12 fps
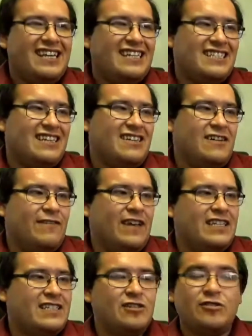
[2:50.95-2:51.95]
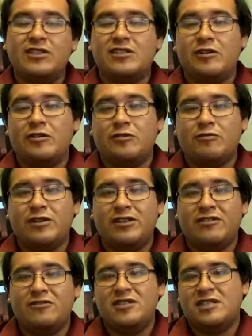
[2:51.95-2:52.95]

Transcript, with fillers: So if you guys enjoyed this article read through,